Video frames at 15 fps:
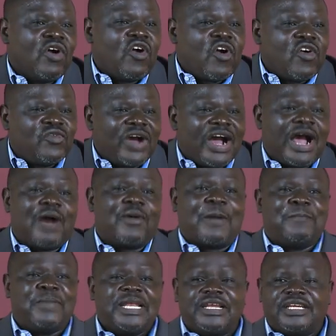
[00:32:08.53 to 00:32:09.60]
over
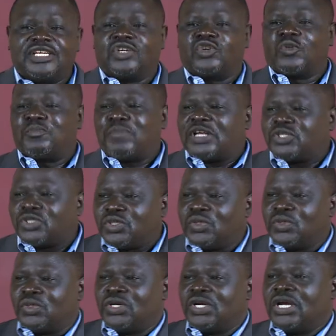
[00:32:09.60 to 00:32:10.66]
our ability to
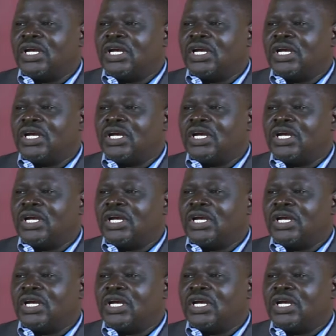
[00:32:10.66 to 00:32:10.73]
pursue